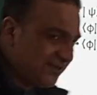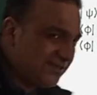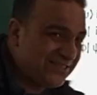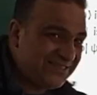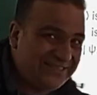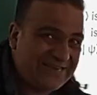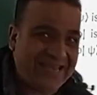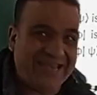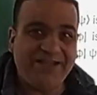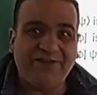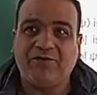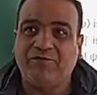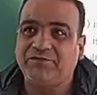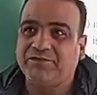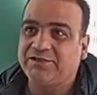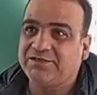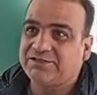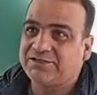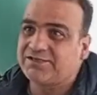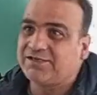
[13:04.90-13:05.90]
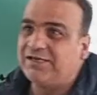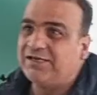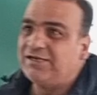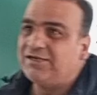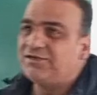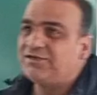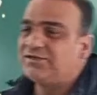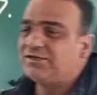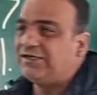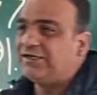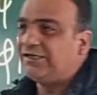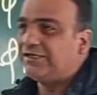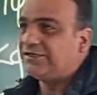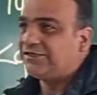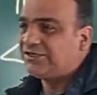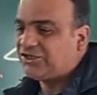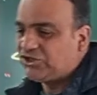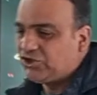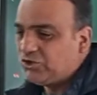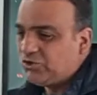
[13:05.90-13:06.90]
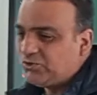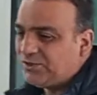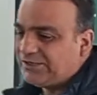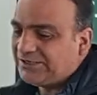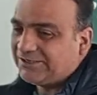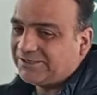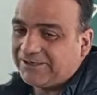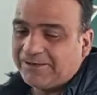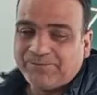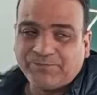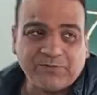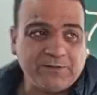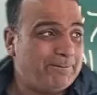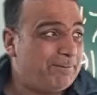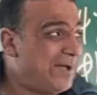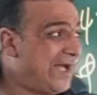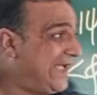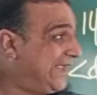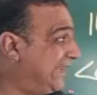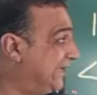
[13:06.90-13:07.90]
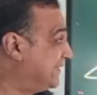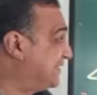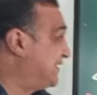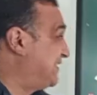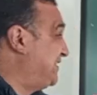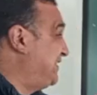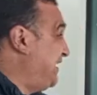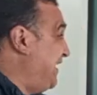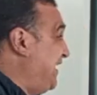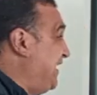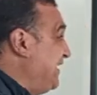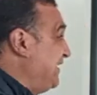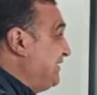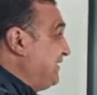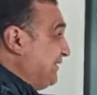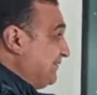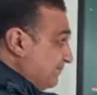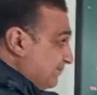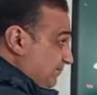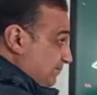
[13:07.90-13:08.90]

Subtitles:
the state of this student by a state